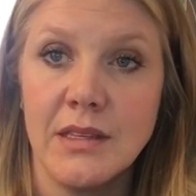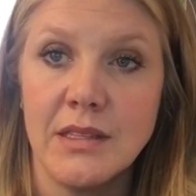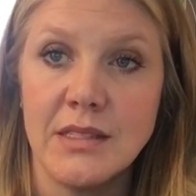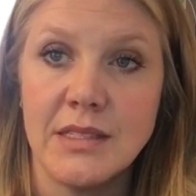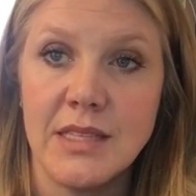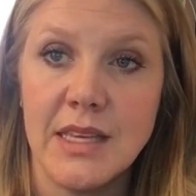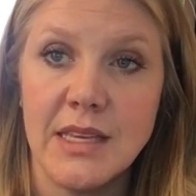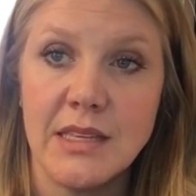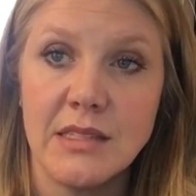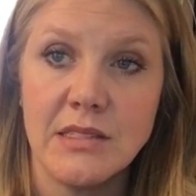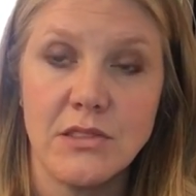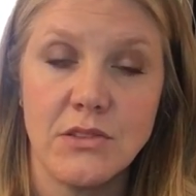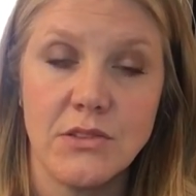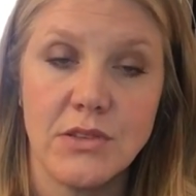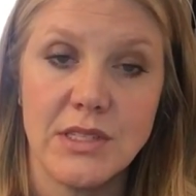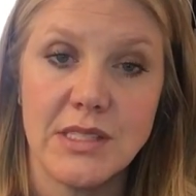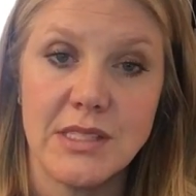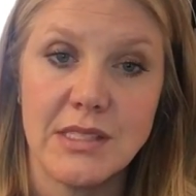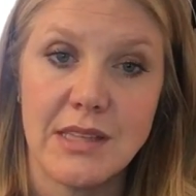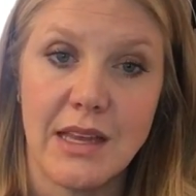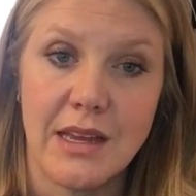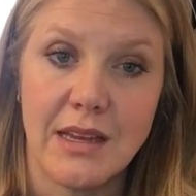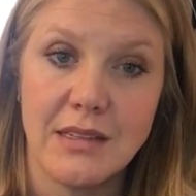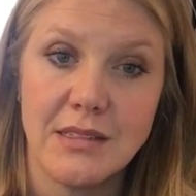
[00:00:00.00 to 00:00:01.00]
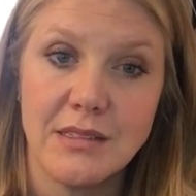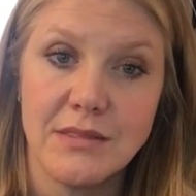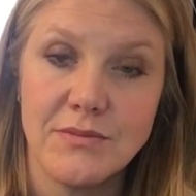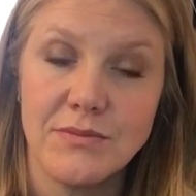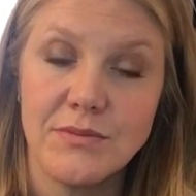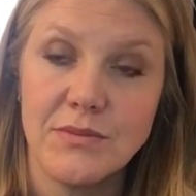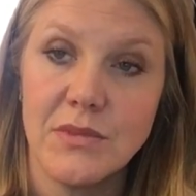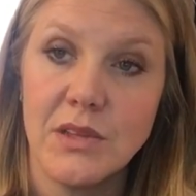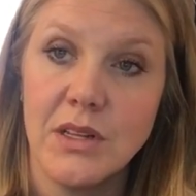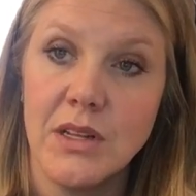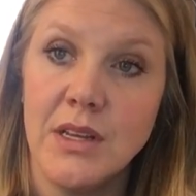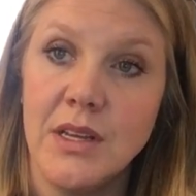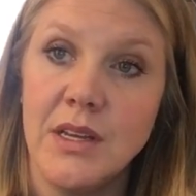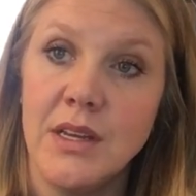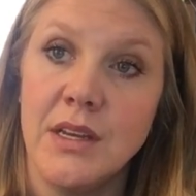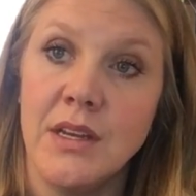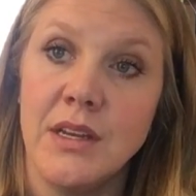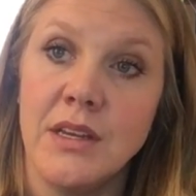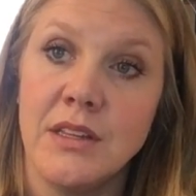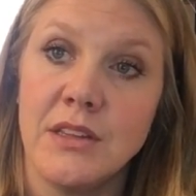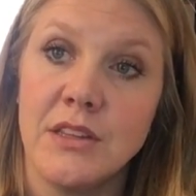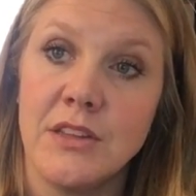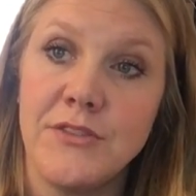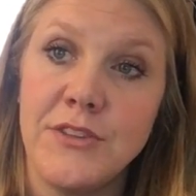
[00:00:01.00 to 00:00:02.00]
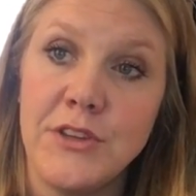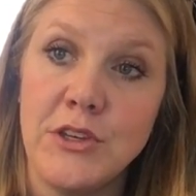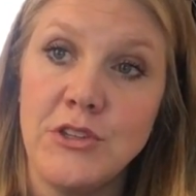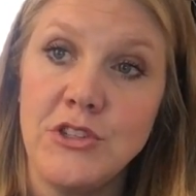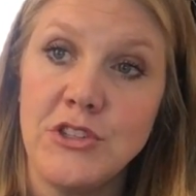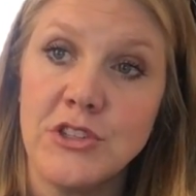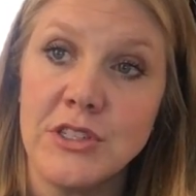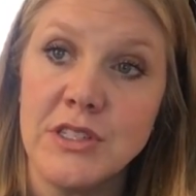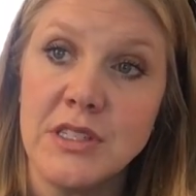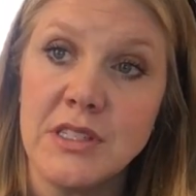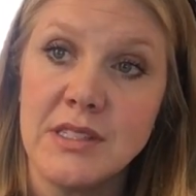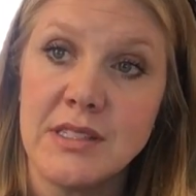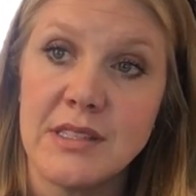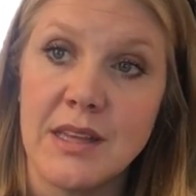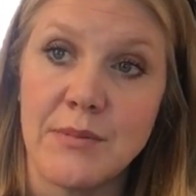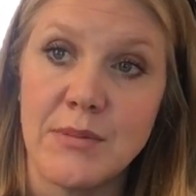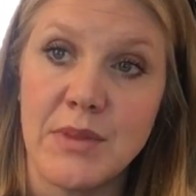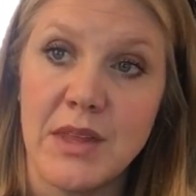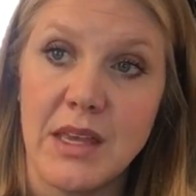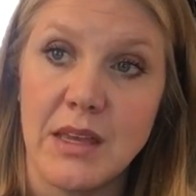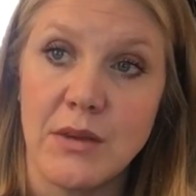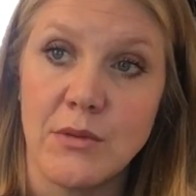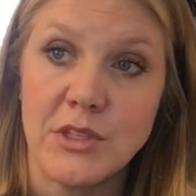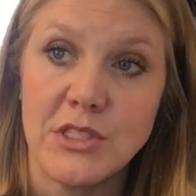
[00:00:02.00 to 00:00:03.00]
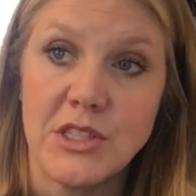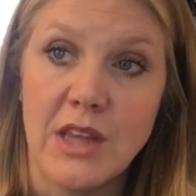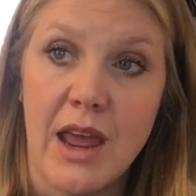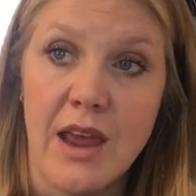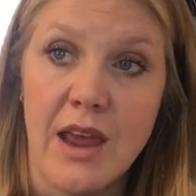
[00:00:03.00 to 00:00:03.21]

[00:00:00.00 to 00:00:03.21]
C.S. Lewis said, "The future is something which